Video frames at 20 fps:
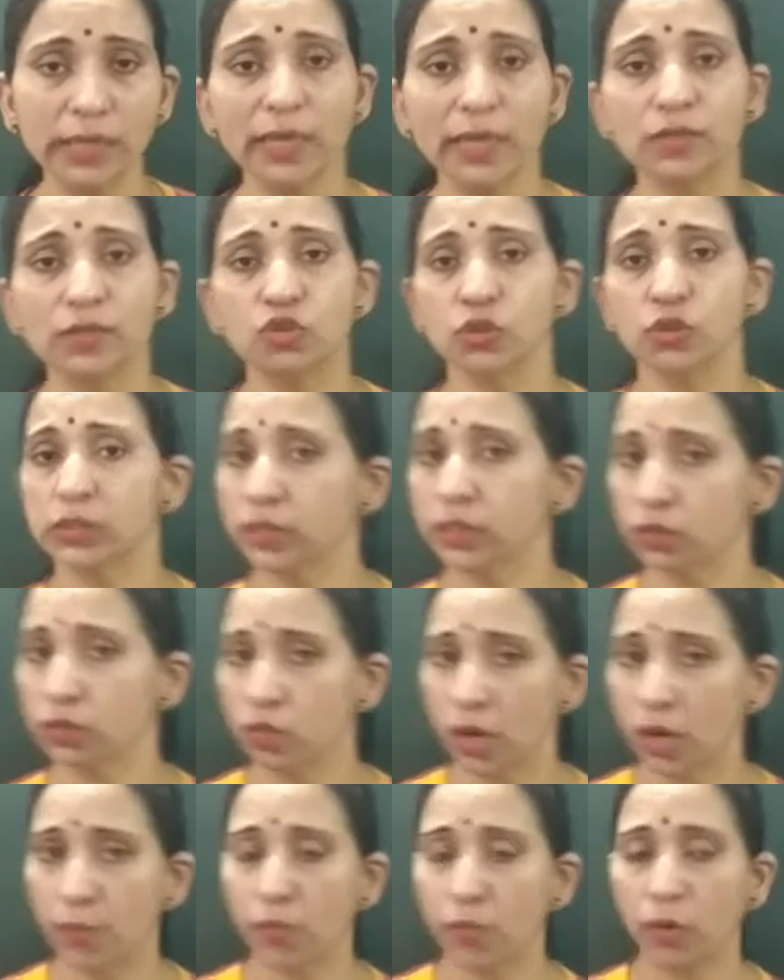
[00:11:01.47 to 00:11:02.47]
actual
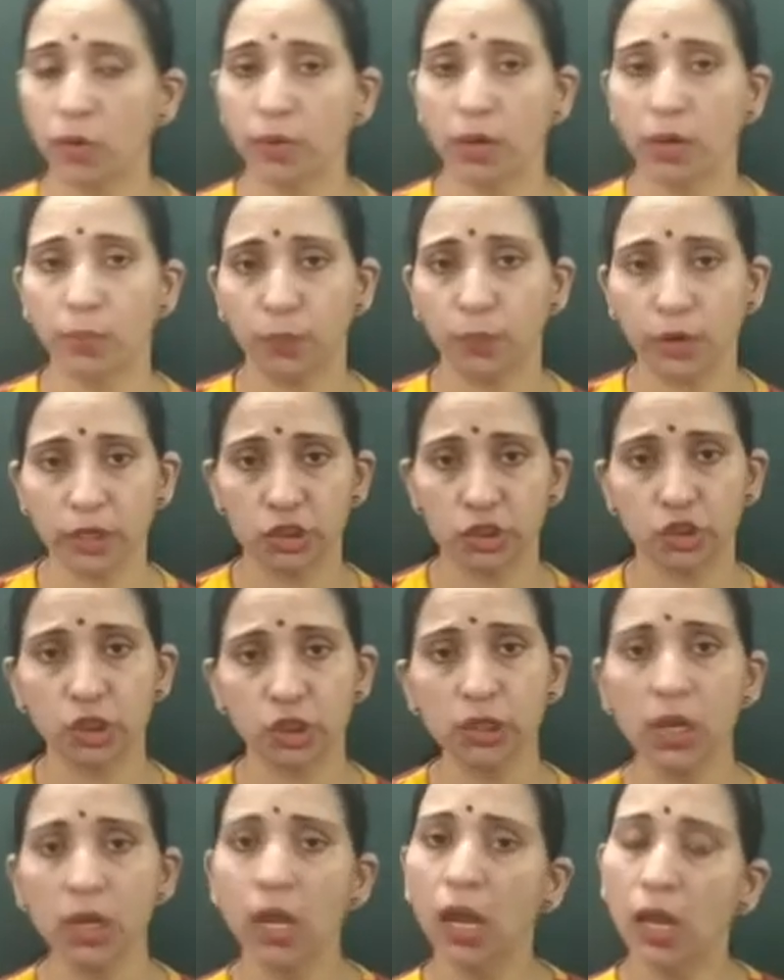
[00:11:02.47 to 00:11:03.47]
sexual reproduction.